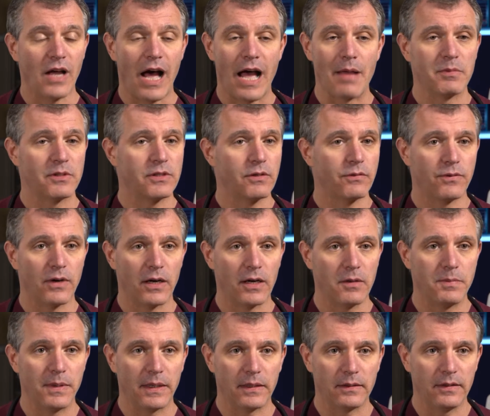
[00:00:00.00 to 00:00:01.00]
Time is a
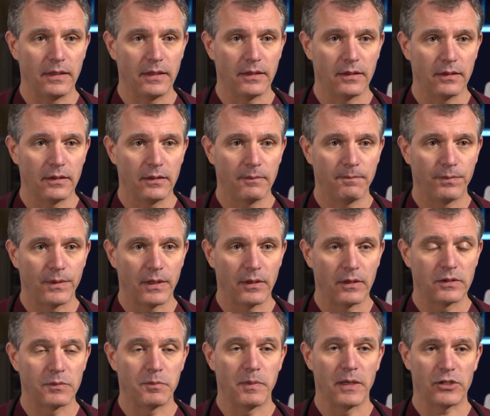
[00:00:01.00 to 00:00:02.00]
very big deal,
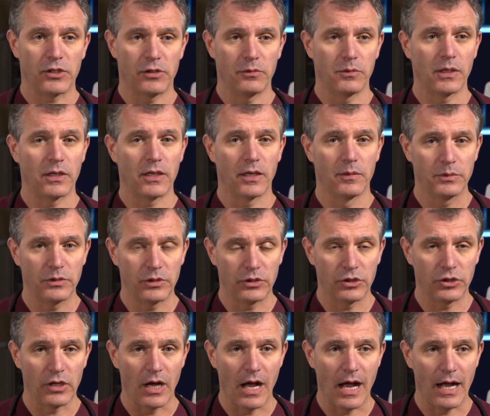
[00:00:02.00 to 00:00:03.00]
especially when it comes to
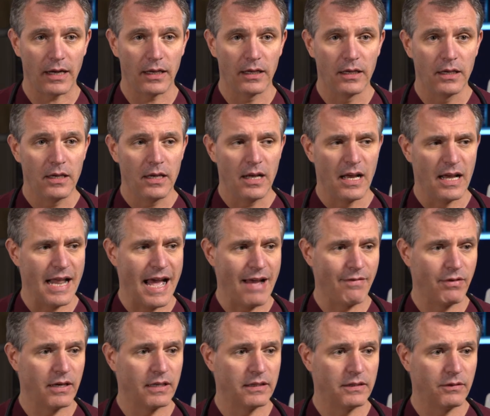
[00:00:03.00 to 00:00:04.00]
shock, and
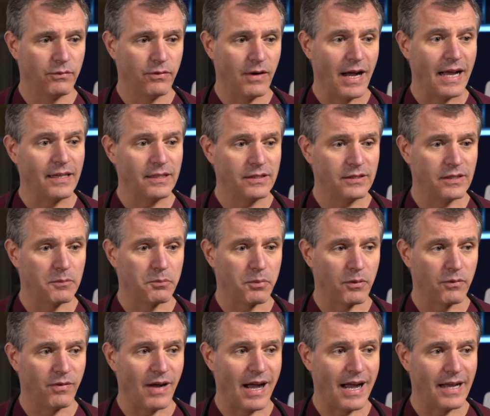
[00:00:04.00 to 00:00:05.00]
having a device that
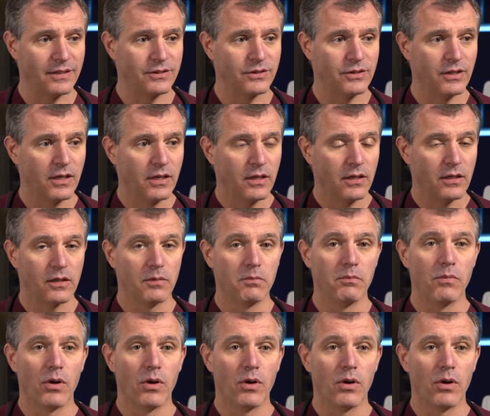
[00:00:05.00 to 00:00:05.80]
provides the